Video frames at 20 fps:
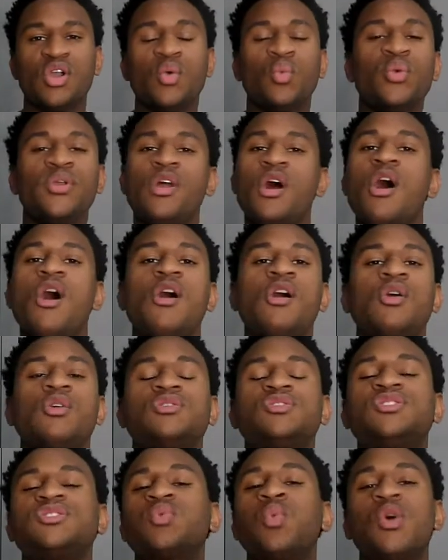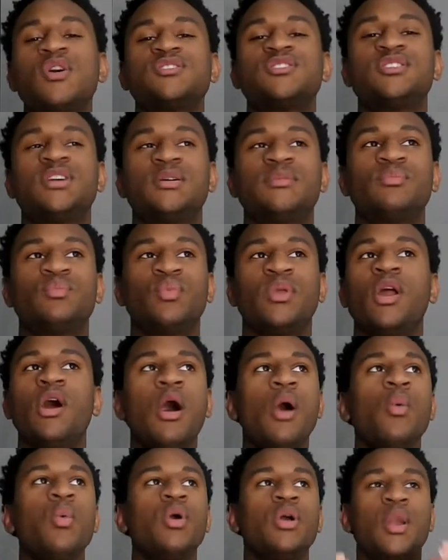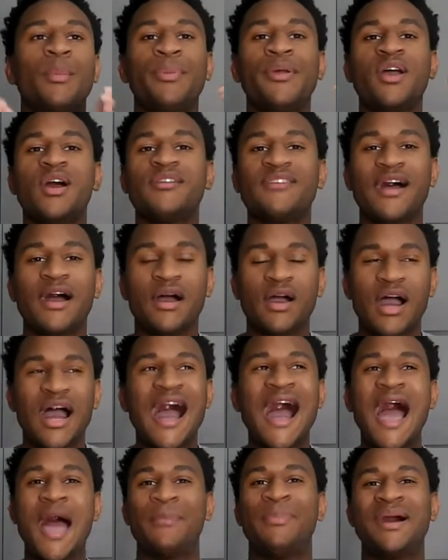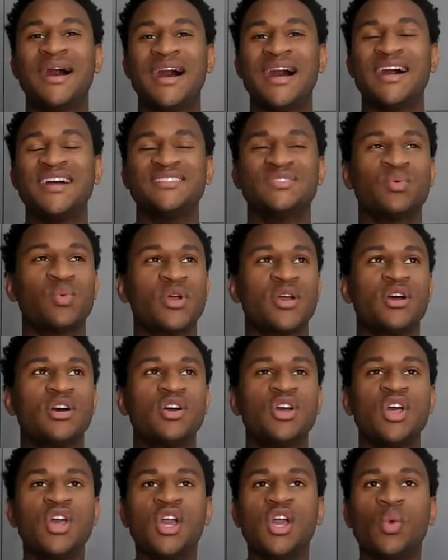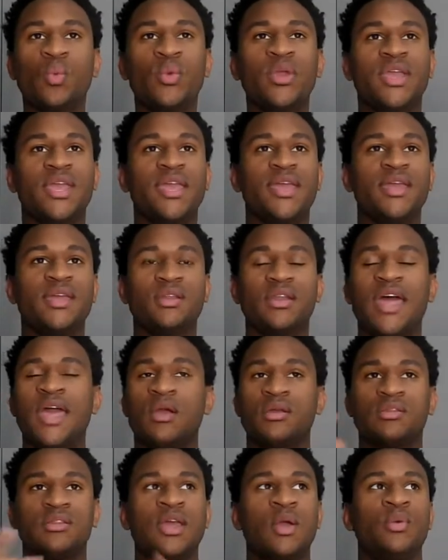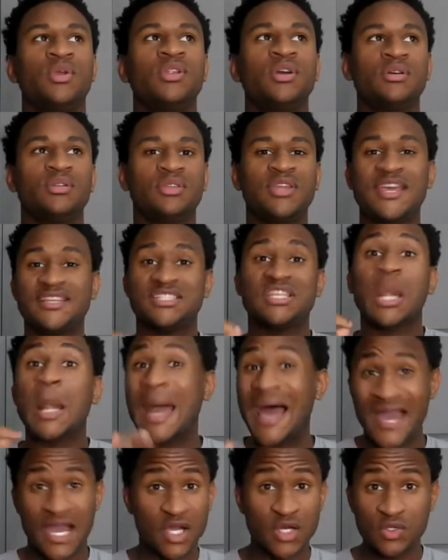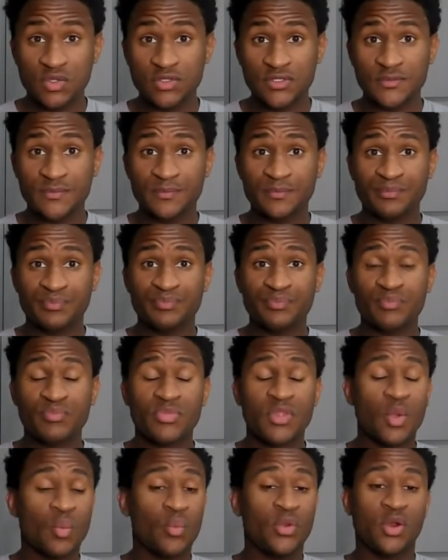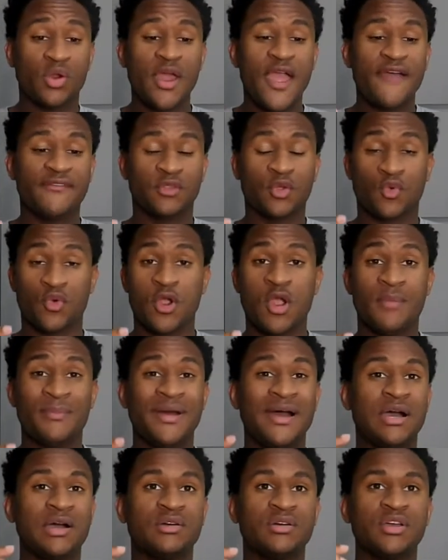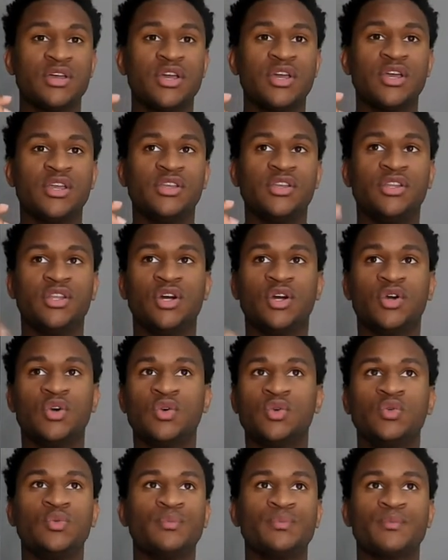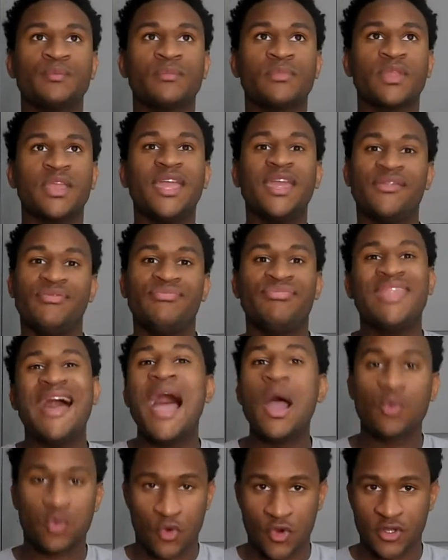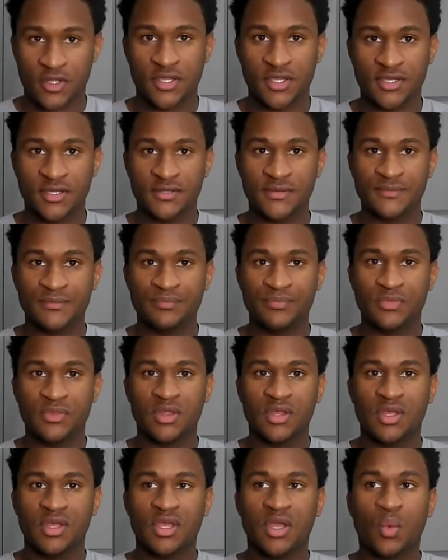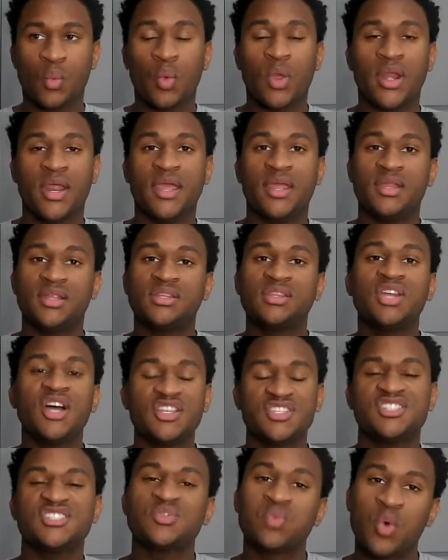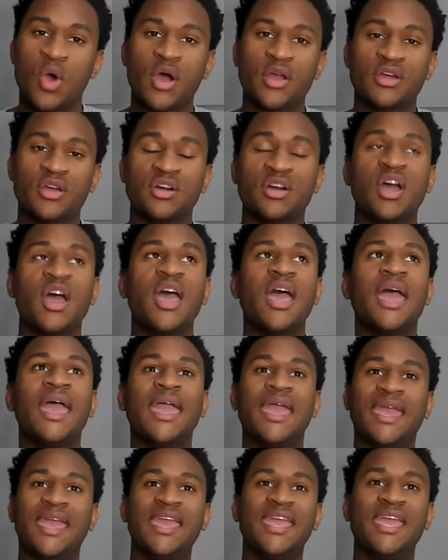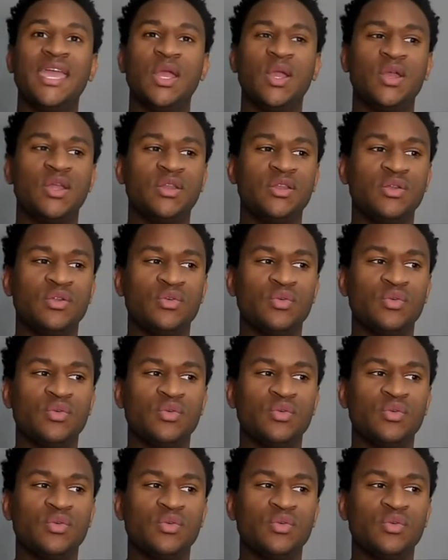we all want a pair of iPods where we can, like, that's loud. We don't have to worry about, you know, it not working when it touches water. And